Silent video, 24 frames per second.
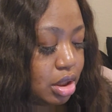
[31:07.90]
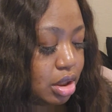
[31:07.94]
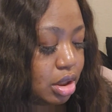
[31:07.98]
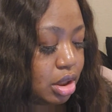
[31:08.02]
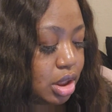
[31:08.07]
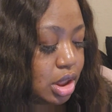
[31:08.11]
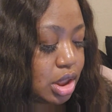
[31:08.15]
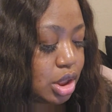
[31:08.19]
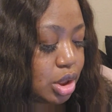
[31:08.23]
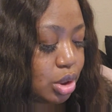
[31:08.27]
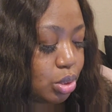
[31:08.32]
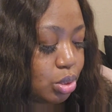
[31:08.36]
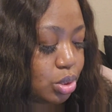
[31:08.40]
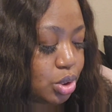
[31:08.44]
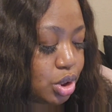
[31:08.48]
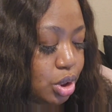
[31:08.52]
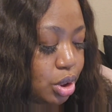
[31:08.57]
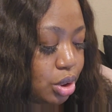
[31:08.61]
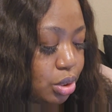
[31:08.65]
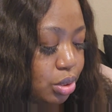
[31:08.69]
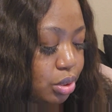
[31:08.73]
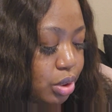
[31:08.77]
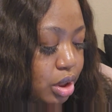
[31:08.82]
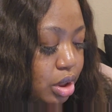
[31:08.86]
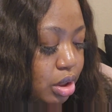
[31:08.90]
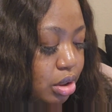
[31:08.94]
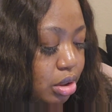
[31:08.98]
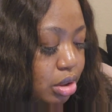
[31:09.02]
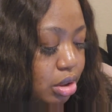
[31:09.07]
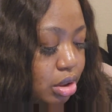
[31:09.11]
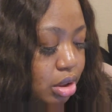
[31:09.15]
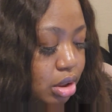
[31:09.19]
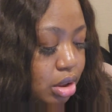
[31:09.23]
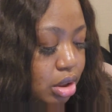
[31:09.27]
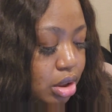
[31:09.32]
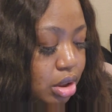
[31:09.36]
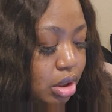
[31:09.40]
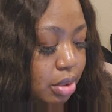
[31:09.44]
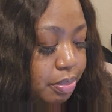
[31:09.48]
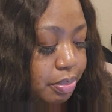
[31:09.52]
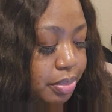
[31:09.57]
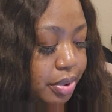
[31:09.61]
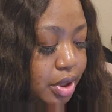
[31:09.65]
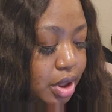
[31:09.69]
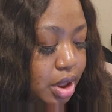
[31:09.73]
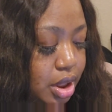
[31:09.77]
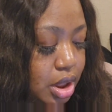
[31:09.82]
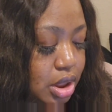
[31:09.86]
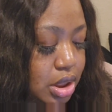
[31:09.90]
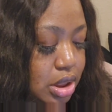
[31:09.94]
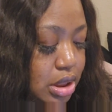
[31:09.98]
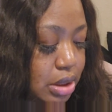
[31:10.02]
this little journal here and put it